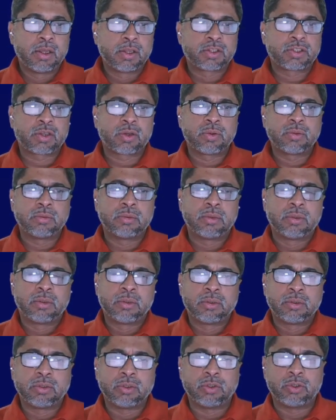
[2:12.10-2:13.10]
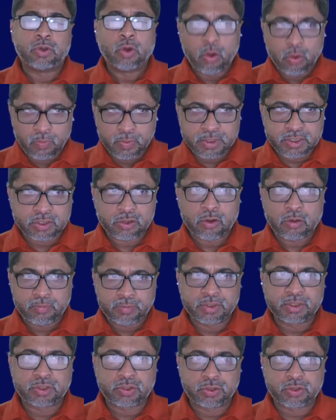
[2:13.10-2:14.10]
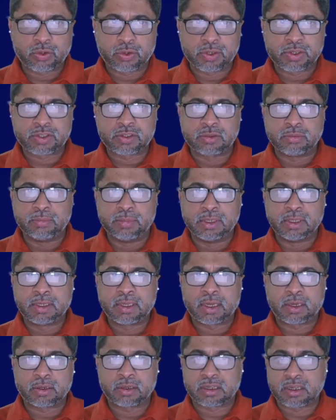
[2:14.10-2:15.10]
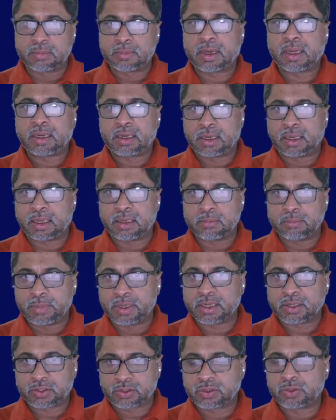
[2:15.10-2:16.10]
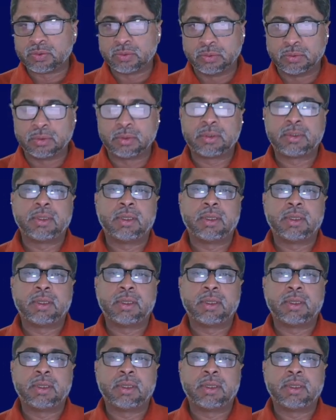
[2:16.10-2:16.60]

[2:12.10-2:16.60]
So Go was an obvious choice to build out a command line based tool.